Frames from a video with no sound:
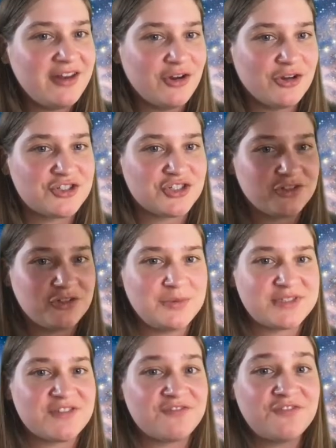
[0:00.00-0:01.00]
Herschel
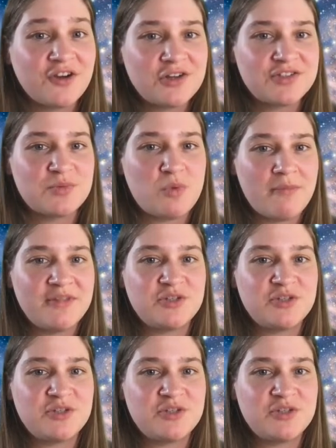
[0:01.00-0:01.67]
was the first woman